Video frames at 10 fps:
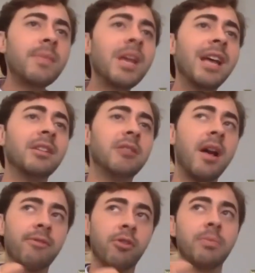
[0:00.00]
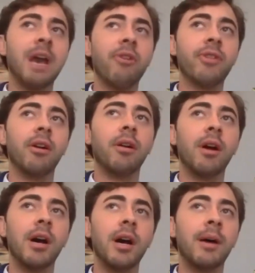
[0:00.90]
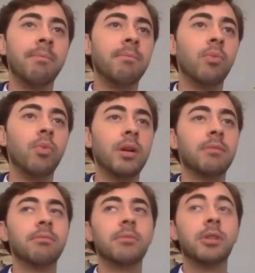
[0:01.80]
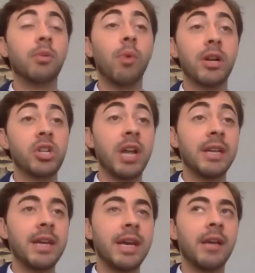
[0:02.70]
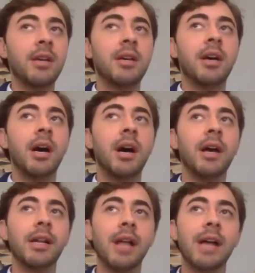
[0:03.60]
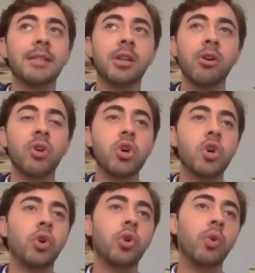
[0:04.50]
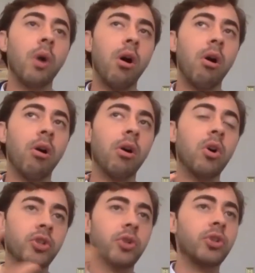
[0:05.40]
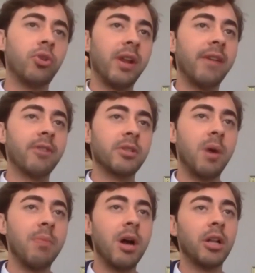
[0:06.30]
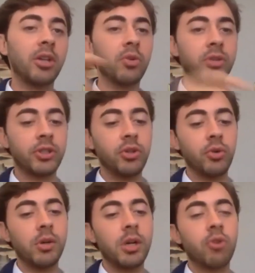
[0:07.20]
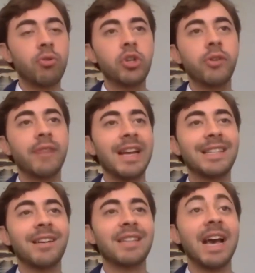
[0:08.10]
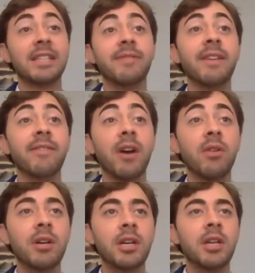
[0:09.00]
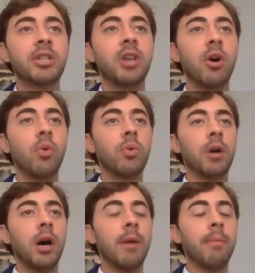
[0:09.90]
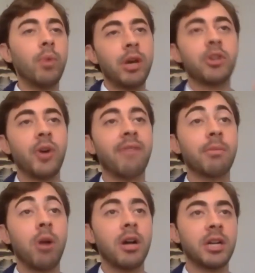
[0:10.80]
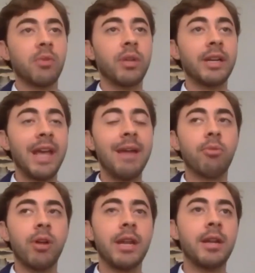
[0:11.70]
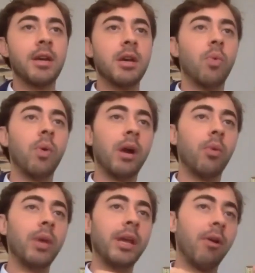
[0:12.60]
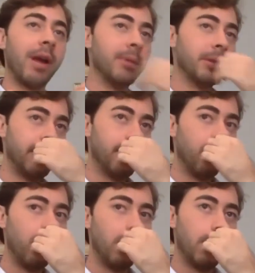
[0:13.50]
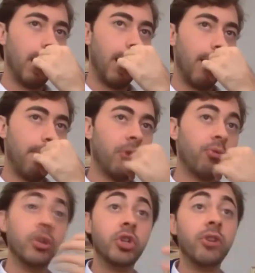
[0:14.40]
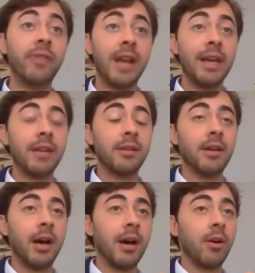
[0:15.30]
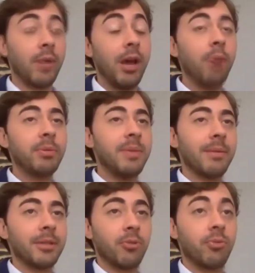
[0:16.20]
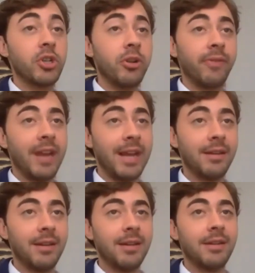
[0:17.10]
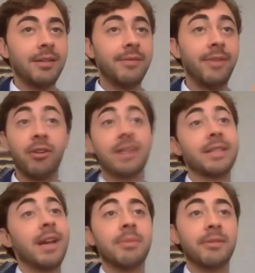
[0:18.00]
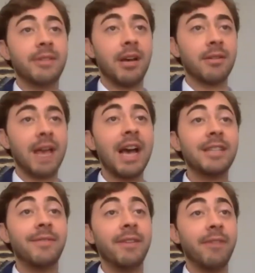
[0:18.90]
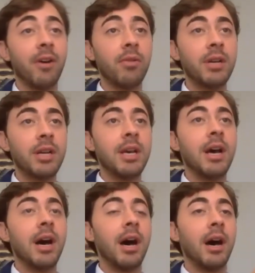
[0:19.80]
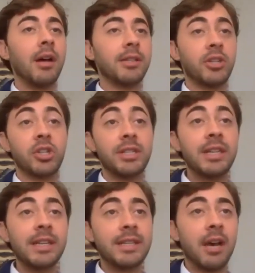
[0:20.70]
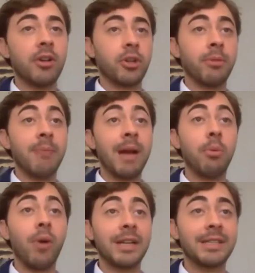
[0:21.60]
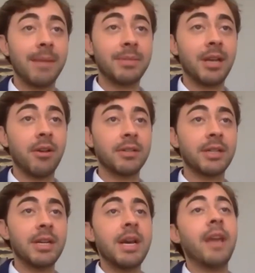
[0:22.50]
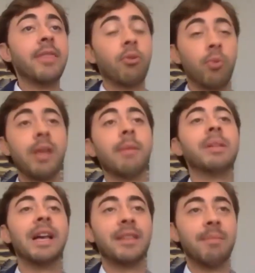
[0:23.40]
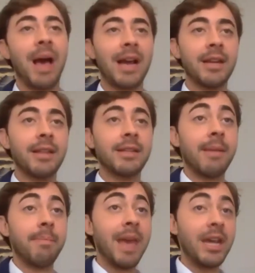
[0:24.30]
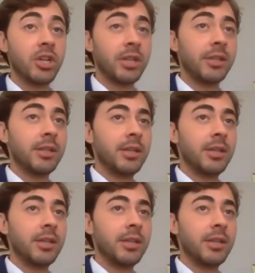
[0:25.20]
And a lot of groups out there, um, one good one is Sheng Ding uh, at Gladstone, who are also screening for small molecules to rejuvenate cells ex vivo. So um, we also have a project within Cambrian where we are able to um, rejuvenate, uh, or we hope to be able to rejuvenate various types of cells ex vivo, uh, such as T cells or hematopoietic stem cells, and then reimplant them back into the same patient